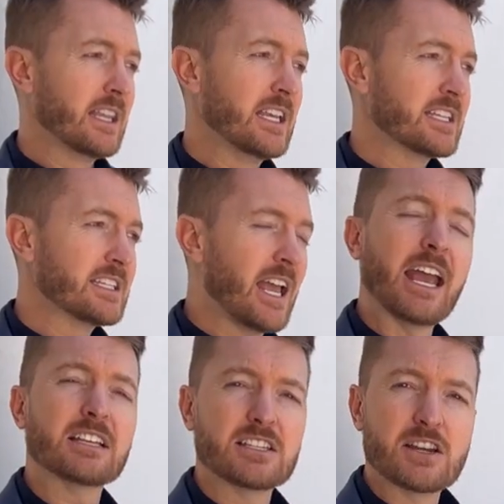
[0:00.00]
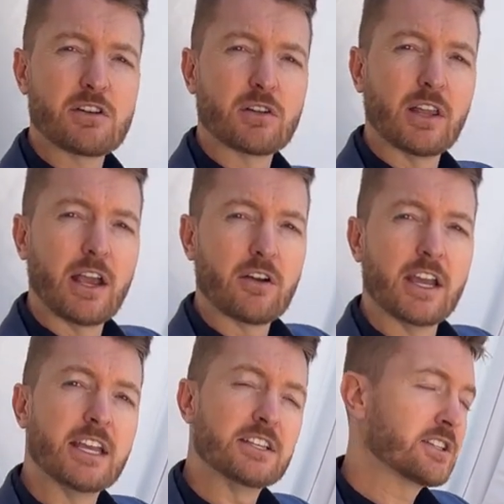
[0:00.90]
this exterior layer
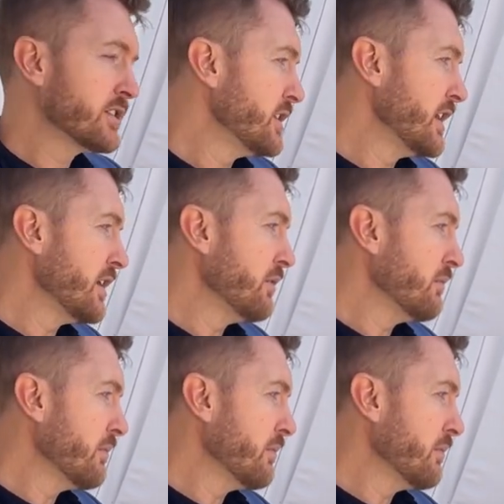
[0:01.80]
is the